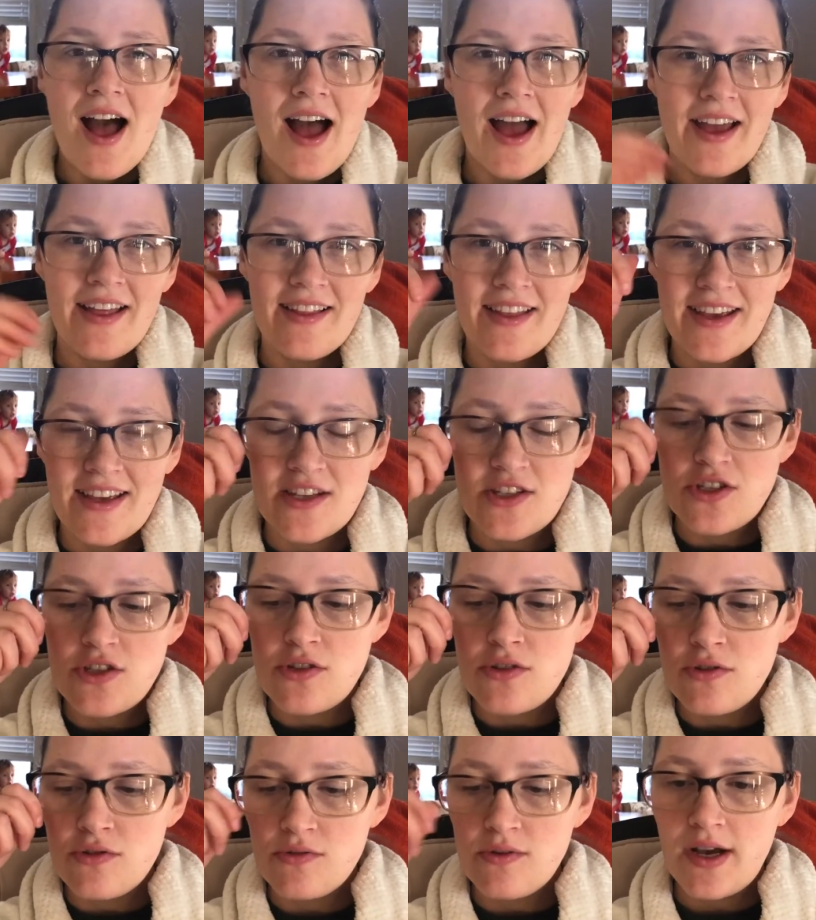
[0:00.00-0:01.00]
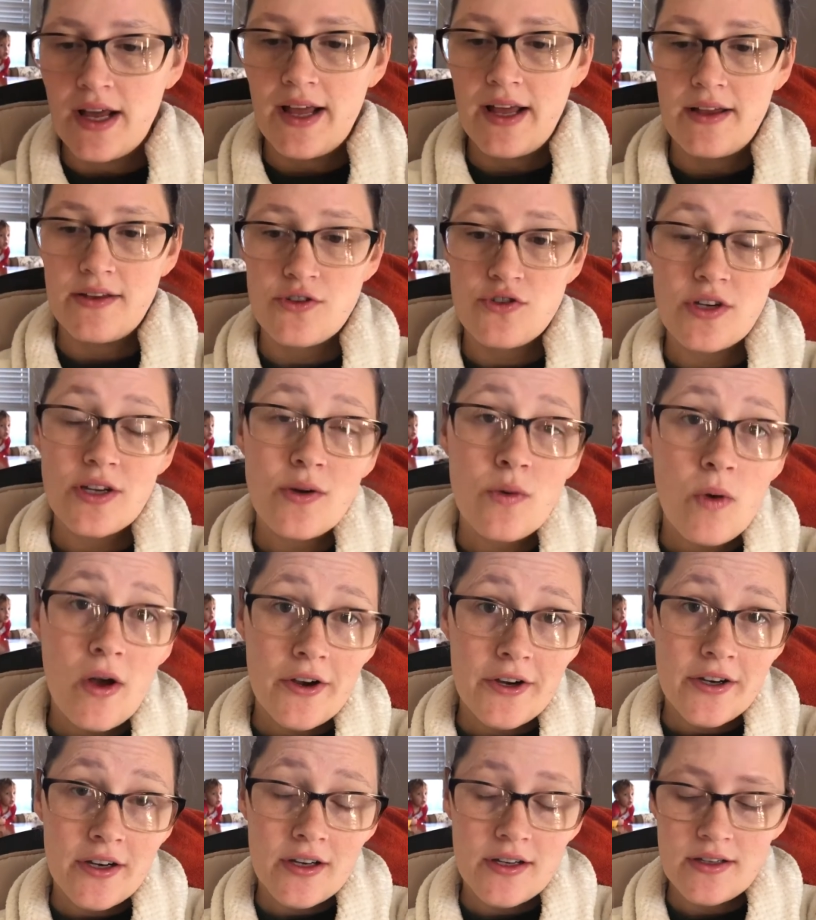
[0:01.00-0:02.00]
I like to uh, drink
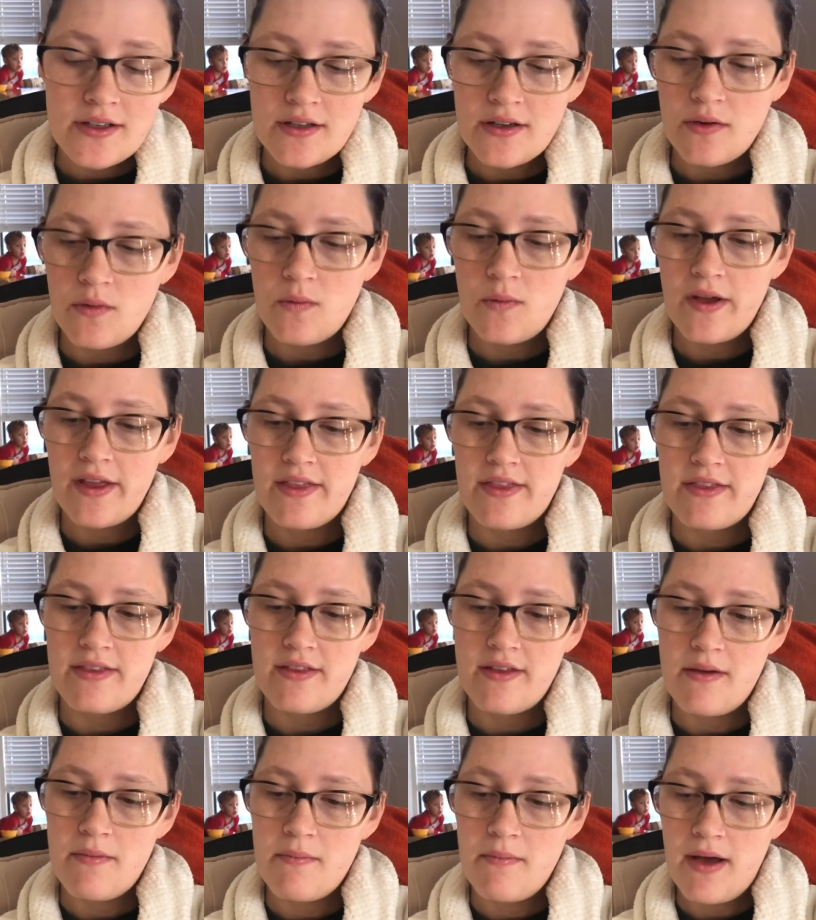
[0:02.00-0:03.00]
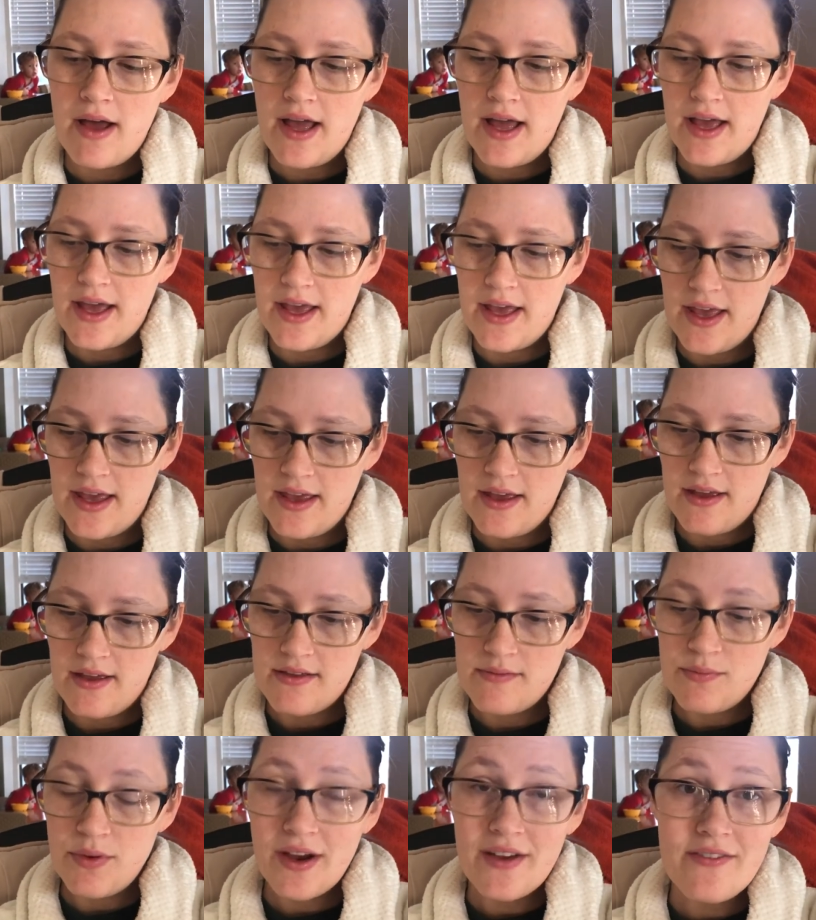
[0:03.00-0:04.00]
water with my
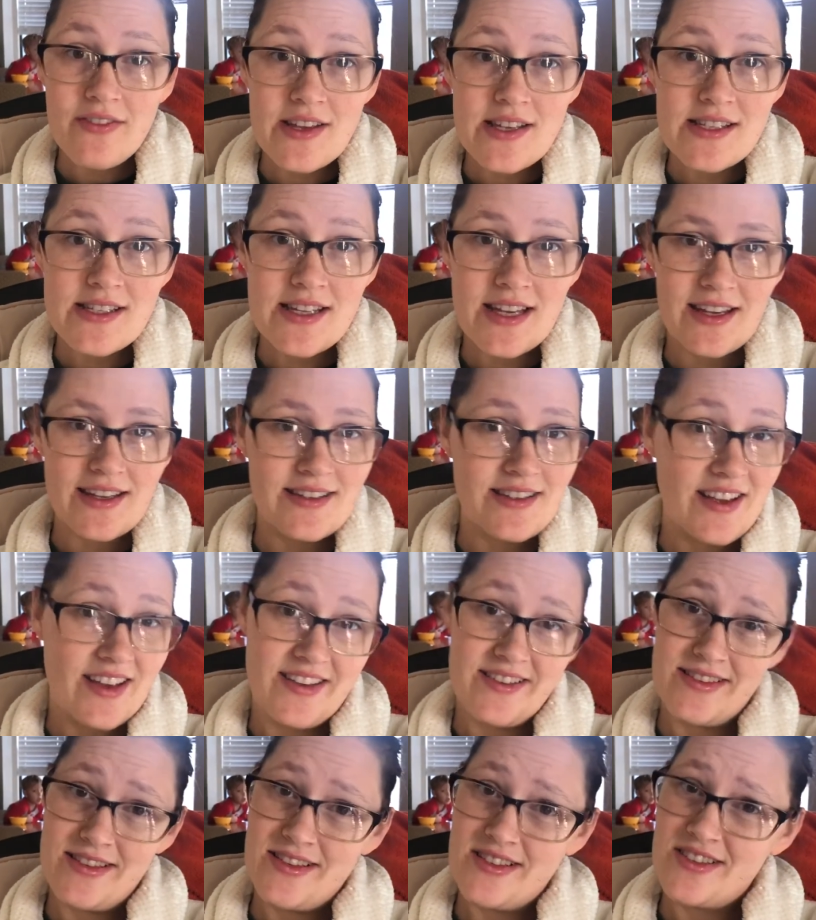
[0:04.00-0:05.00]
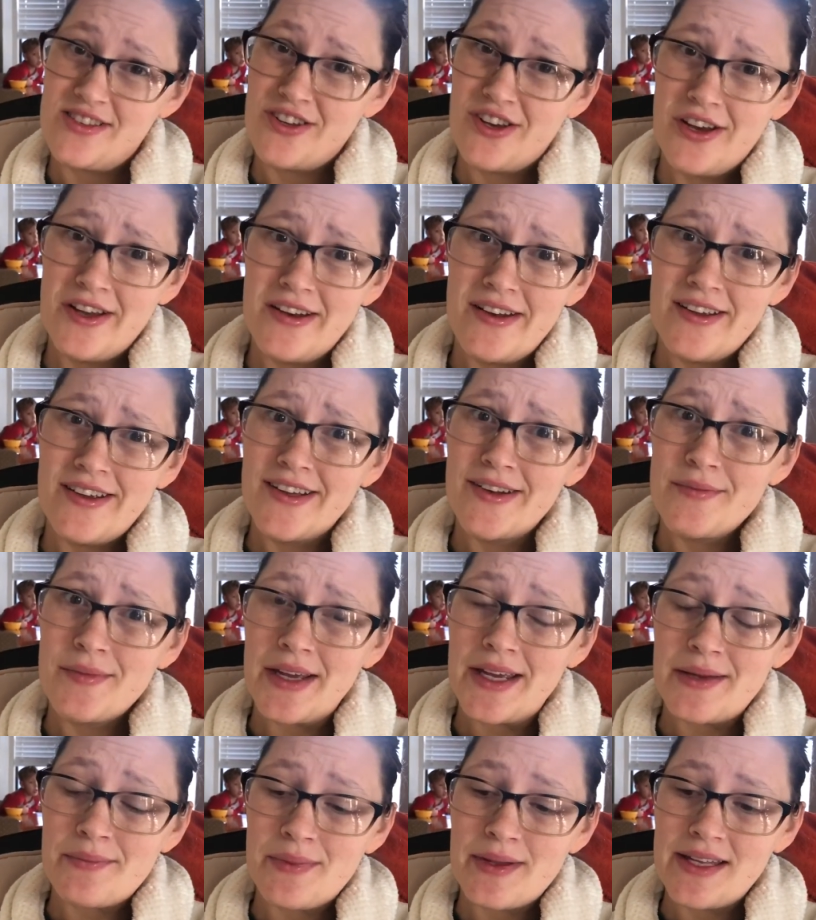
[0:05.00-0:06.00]
breakfast. It tastes good, in my
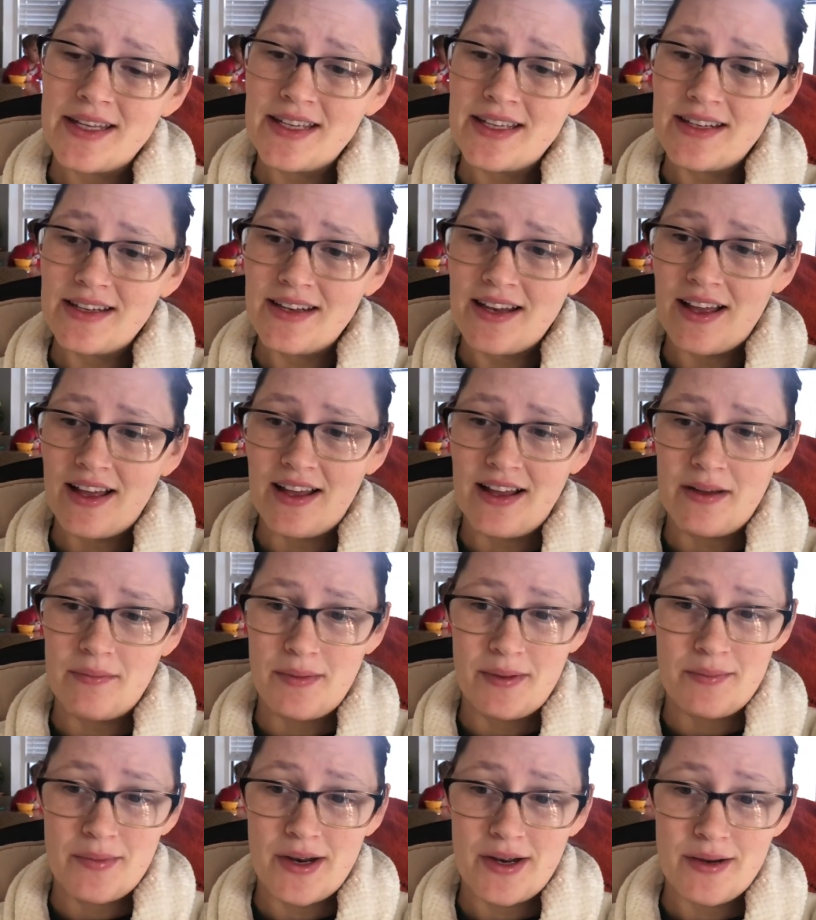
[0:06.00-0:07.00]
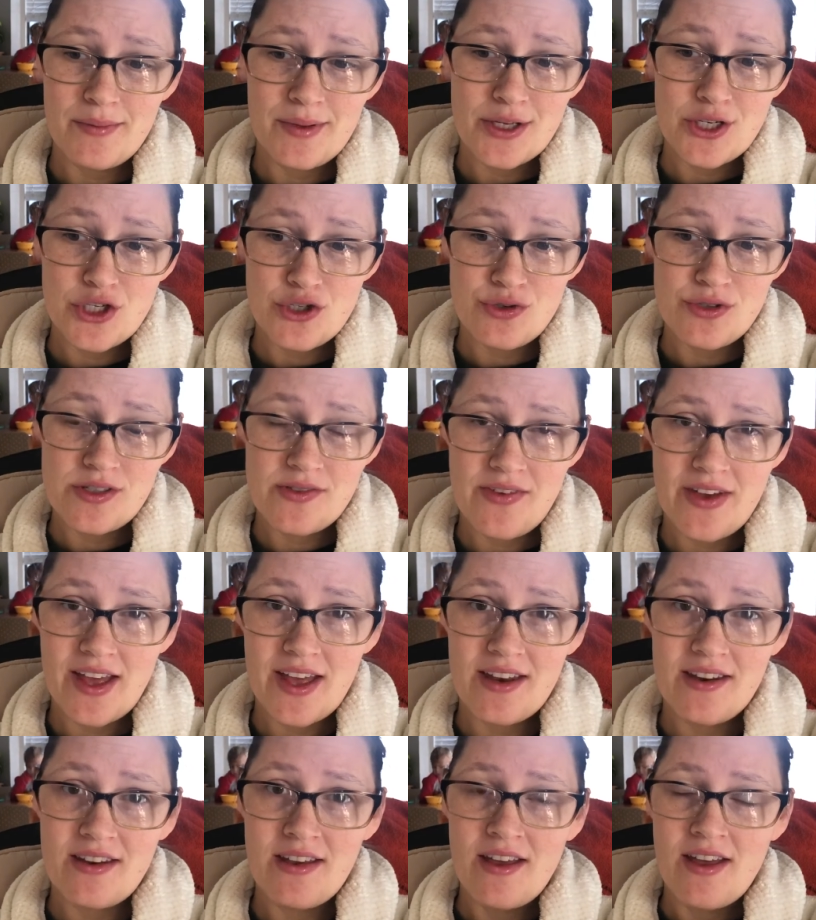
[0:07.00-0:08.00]
opinion. Um, I'm not a big juice
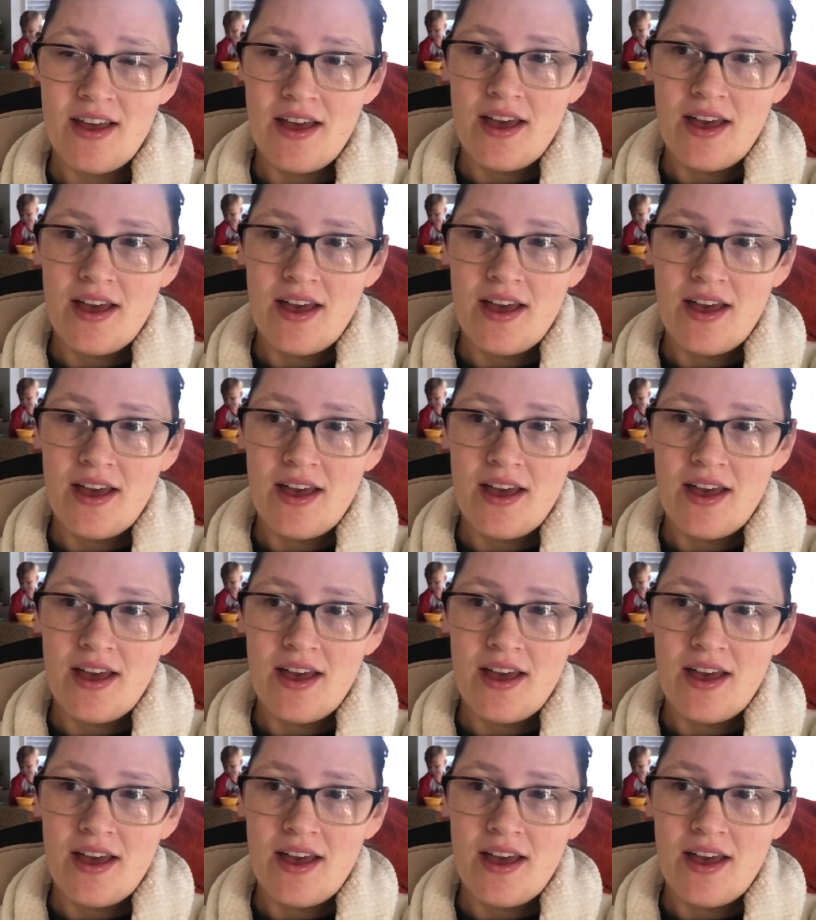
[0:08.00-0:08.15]
fan,